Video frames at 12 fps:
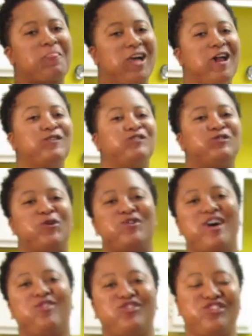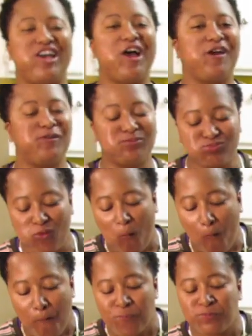I'm gonna show it out tonight.
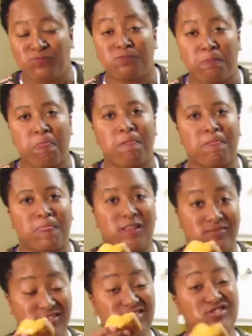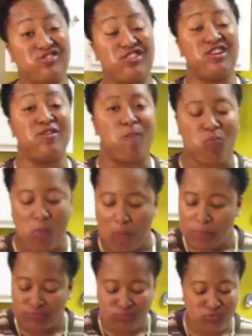This is good.
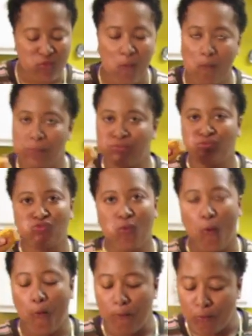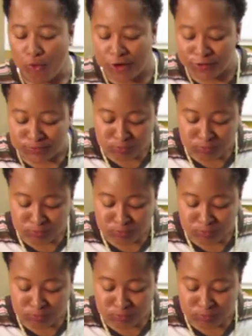Oh boy.